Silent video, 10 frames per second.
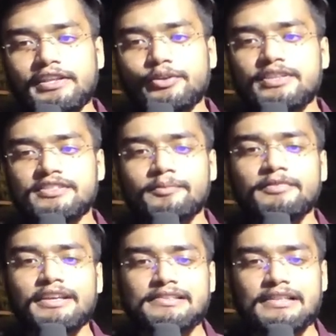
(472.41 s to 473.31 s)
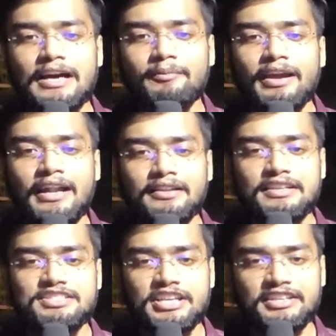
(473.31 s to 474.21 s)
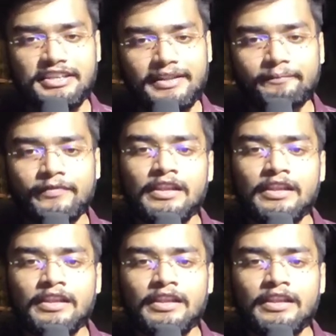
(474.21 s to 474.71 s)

Hinduism, Islam, and Christianity,